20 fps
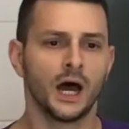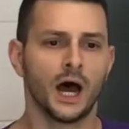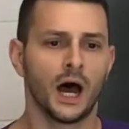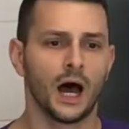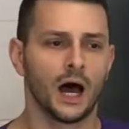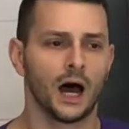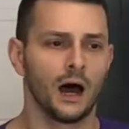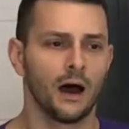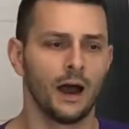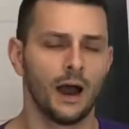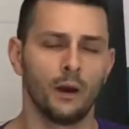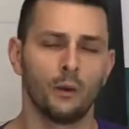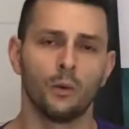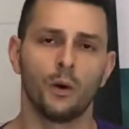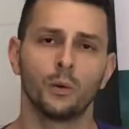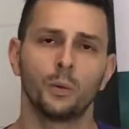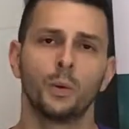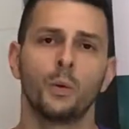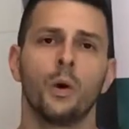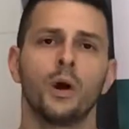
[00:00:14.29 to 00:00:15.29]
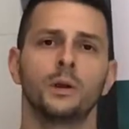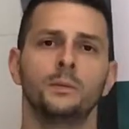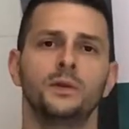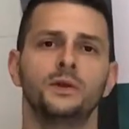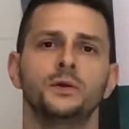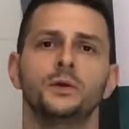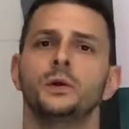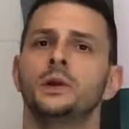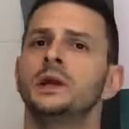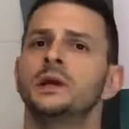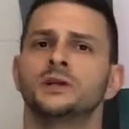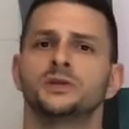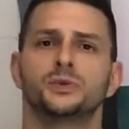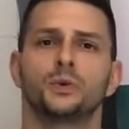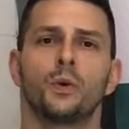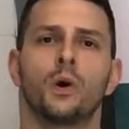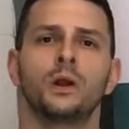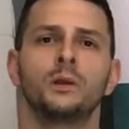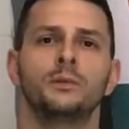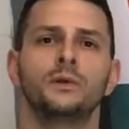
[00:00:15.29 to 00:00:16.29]
Uh, and what we want to be doing here is
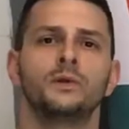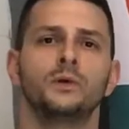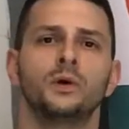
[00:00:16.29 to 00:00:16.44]
we want to be